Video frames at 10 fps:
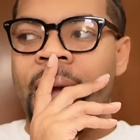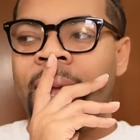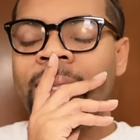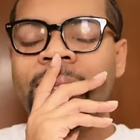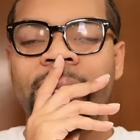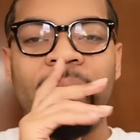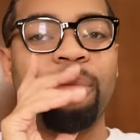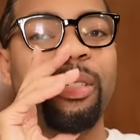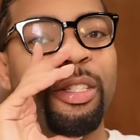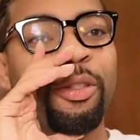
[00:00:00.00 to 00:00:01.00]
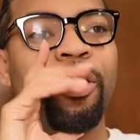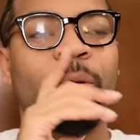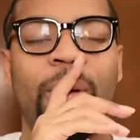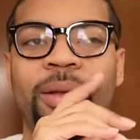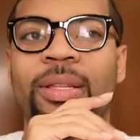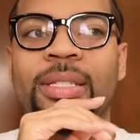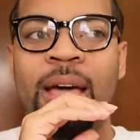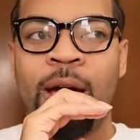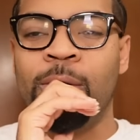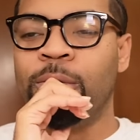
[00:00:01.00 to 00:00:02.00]
honestly, I'm just around this
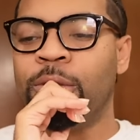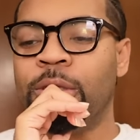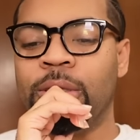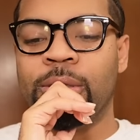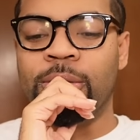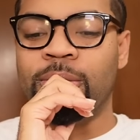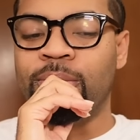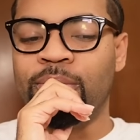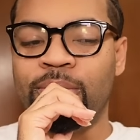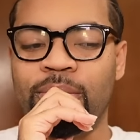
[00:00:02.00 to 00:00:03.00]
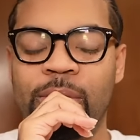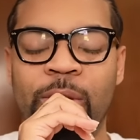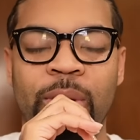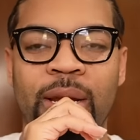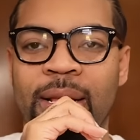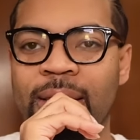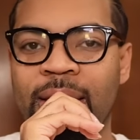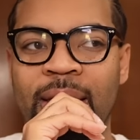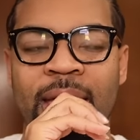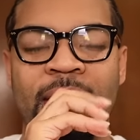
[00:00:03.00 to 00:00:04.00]
house doing
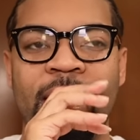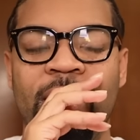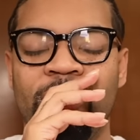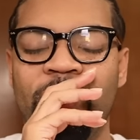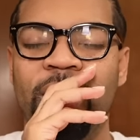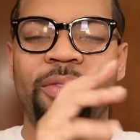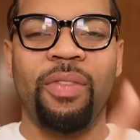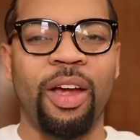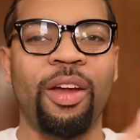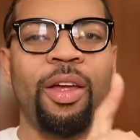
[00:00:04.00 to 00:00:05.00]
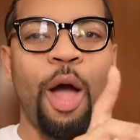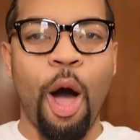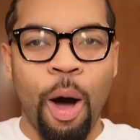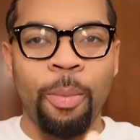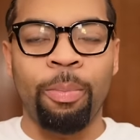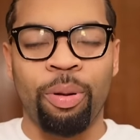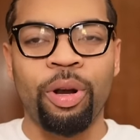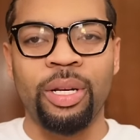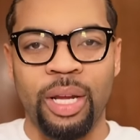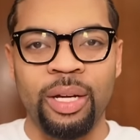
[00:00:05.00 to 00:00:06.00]
nothing. And feeling very
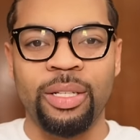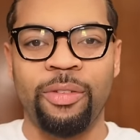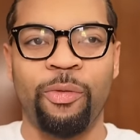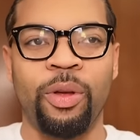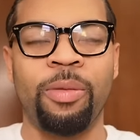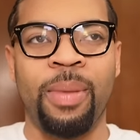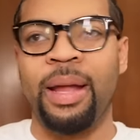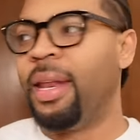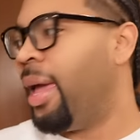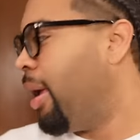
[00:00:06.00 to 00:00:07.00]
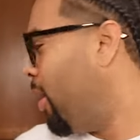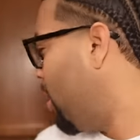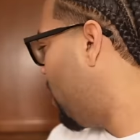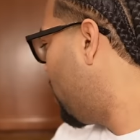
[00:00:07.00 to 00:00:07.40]
unproductive with my day.